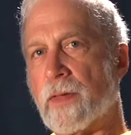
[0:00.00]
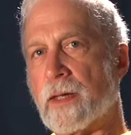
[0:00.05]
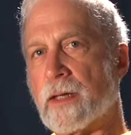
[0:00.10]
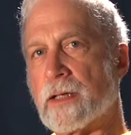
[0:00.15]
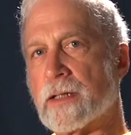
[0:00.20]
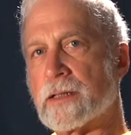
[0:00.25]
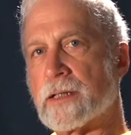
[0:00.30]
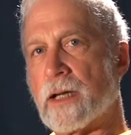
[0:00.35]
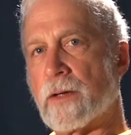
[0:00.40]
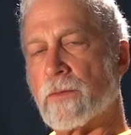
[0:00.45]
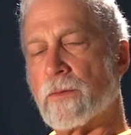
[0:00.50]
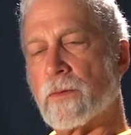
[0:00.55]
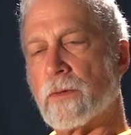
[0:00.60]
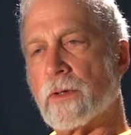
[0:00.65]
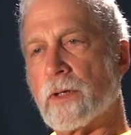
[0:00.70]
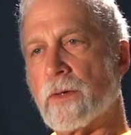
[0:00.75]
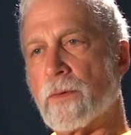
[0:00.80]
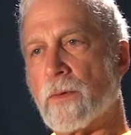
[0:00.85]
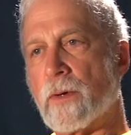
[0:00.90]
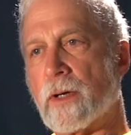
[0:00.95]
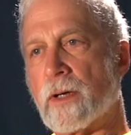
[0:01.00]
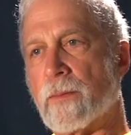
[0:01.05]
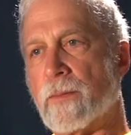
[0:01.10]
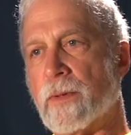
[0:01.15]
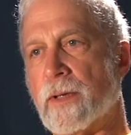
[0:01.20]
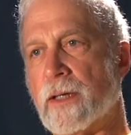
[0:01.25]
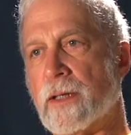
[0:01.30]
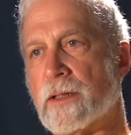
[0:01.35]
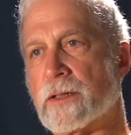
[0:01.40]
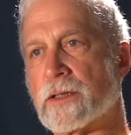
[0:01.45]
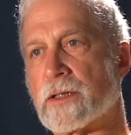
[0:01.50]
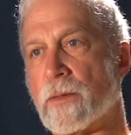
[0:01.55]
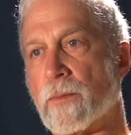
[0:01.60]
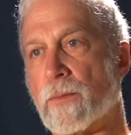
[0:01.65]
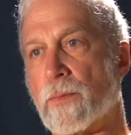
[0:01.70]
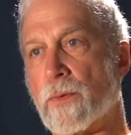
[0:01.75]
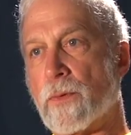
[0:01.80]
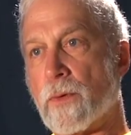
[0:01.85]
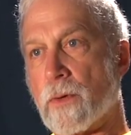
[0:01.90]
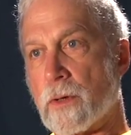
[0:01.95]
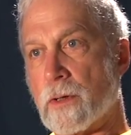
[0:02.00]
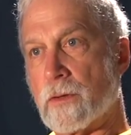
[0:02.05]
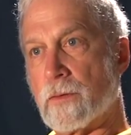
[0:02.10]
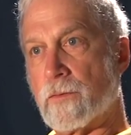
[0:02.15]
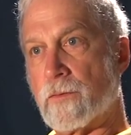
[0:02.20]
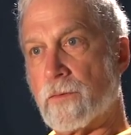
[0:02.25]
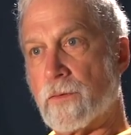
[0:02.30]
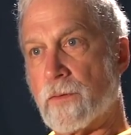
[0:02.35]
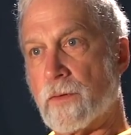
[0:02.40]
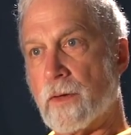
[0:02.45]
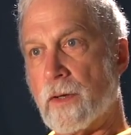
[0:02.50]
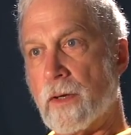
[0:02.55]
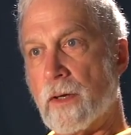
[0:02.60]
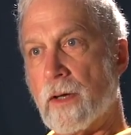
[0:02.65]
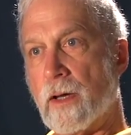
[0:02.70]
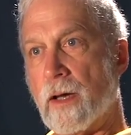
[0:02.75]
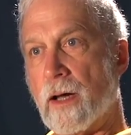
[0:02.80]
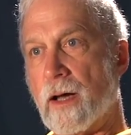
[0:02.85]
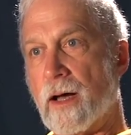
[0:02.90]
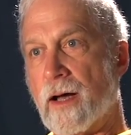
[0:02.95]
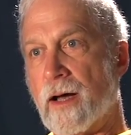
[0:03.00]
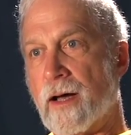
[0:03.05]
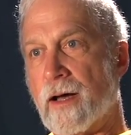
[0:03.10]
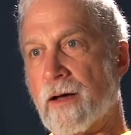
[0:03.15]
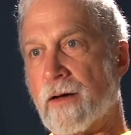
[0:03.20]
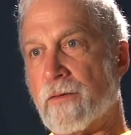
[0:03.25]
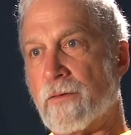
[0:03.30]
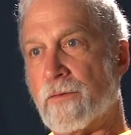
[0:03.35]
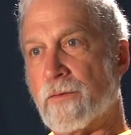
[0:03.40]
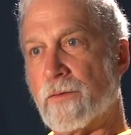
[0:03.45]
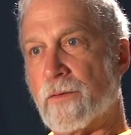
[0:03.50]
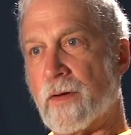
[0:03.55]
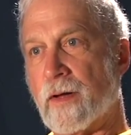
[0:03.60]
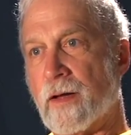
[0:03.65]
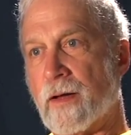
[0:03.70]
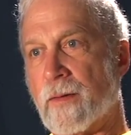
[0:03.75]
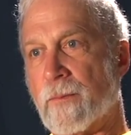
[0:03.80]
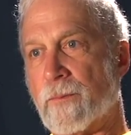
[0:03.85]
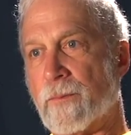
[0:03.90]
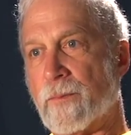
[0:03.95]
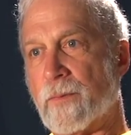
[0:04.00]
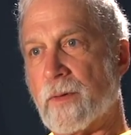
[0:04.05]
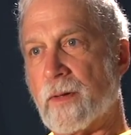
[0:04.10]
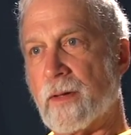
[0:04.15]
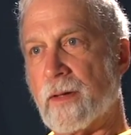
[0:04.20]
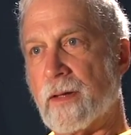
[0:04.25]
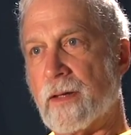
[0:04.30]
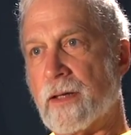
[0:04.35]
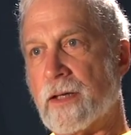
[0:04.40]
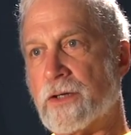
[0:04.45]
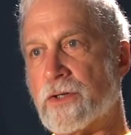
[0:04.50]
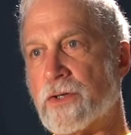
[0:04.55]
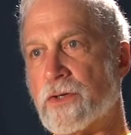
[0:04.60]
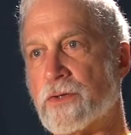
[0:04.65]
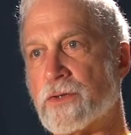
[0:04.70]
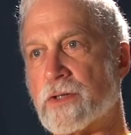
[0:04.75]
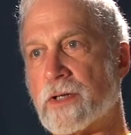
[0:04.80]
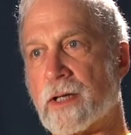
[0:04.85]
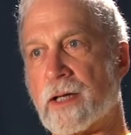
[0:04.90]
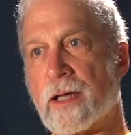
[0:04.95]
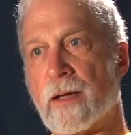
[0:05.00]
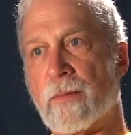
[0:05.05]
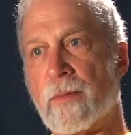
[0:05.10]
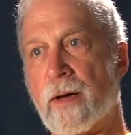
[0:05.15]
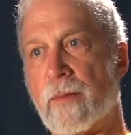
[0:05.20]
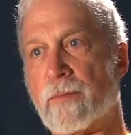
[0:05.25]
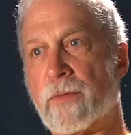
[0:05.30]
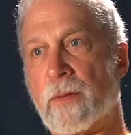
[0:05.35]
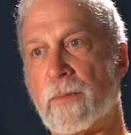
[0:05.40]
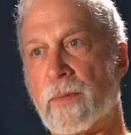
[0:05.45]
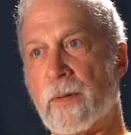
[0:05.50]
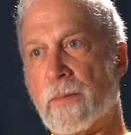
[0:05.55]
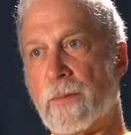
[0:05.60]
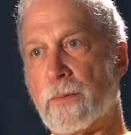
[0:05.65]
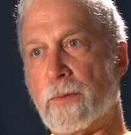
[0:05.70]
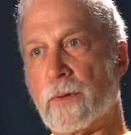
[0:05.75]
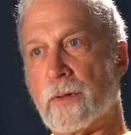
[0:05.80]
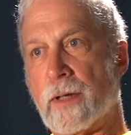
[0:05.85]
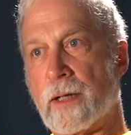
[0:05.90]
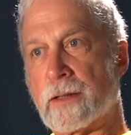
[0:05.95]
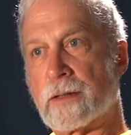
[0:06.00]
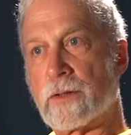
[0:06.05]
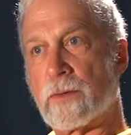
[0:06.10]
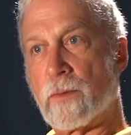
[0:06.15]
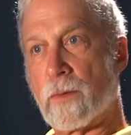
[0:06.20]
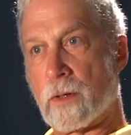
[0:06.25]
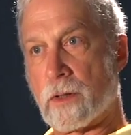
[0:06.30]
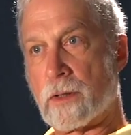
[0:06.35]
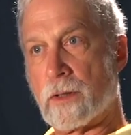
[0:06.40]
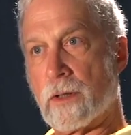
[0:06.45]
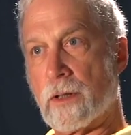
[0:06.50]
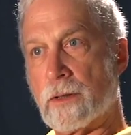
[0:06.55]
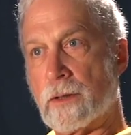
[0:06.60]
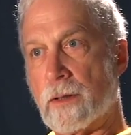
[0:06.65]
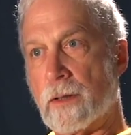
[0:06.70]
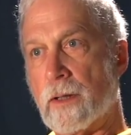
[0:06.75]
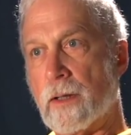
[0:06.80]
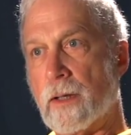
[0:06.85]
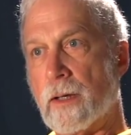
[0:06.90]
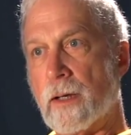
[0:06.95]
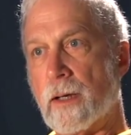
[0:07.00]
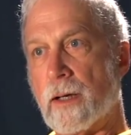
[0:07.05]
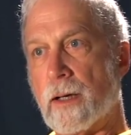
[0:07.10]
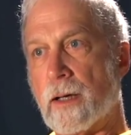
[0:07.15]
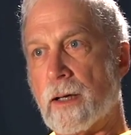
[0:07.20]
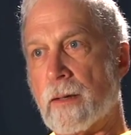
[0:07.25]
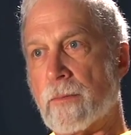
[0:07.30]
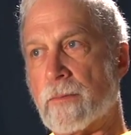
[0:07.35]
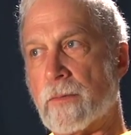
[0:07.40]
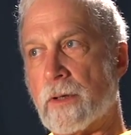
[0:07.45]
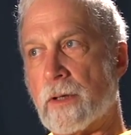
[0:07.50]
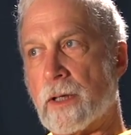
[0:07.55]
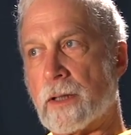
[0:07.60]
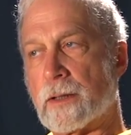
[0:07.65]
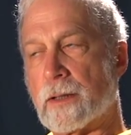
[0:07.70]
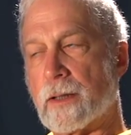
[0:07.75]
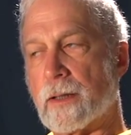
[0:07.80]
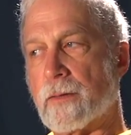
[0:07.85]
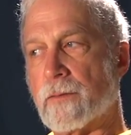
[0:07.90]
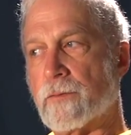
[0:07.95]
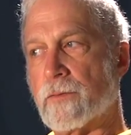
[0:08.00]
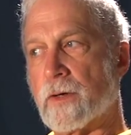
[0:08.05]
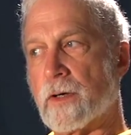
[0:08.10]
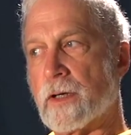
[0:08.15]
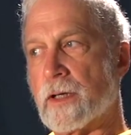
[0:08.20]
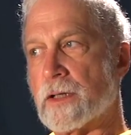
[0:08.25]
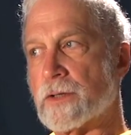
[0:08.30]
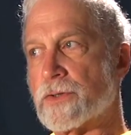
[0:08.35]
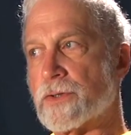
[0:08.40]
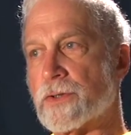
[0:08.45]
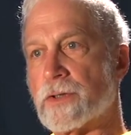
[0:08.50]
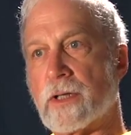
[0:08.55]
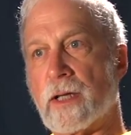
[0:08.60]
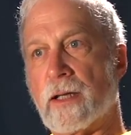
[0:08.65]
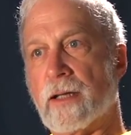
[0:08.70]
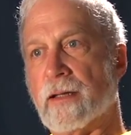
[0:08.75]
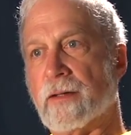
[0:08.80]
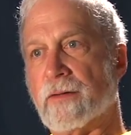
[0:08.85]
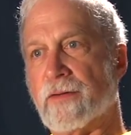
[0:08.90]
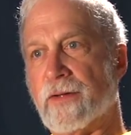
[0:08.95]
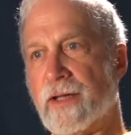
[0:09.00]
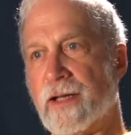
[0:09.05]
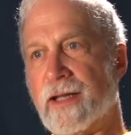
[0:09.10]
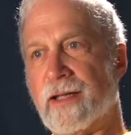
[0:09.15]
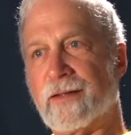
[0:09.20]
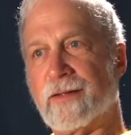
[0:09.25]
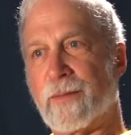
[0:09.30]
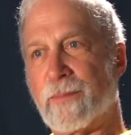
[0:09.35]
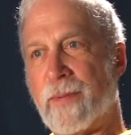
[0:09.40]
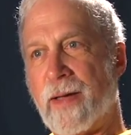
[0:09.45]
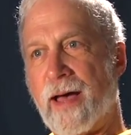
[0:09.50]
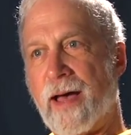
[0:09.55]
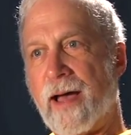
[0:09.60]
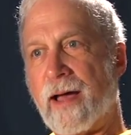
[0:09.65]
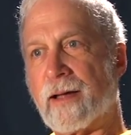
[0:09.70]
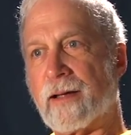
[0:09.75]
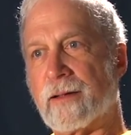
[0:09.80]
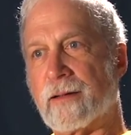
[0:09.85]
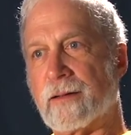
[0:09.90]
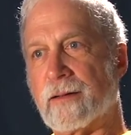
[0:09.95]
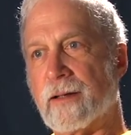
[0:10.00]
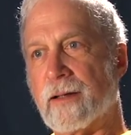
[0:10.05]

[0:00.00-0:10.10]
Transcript: thing is I really want to be supportive of um, issues that come up that people would like to work on. I'm not very interested in leading the pack.